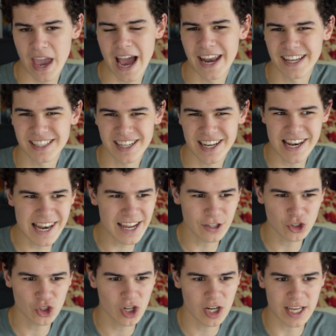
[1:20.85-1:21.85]
and it's
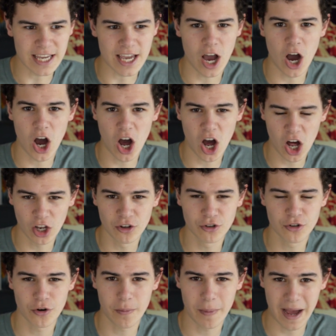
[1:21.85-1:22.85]
literally
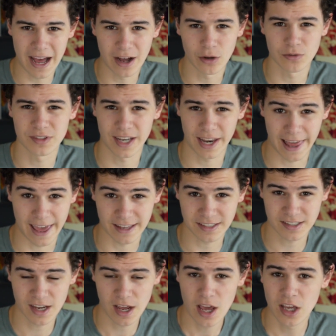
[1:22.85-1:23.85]
£100
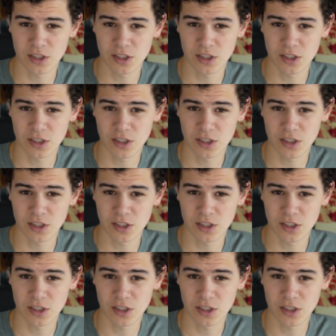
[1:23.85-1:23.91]
less.